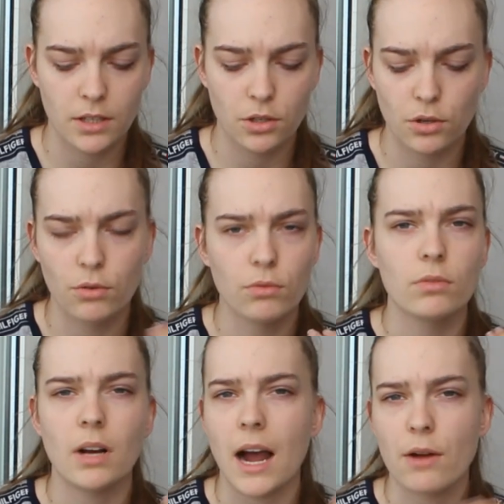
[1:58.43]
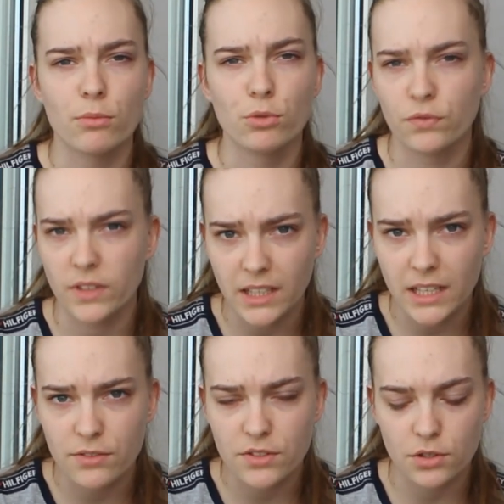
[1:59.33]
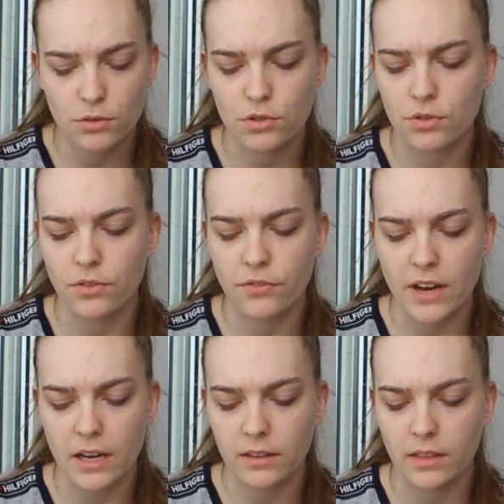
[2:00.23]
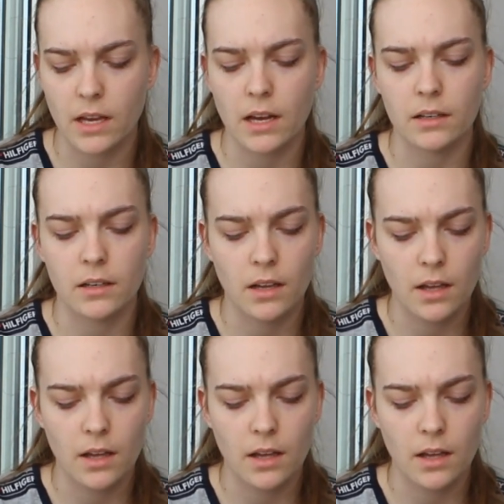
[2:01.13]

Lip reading: I removed the leaves due to the fact that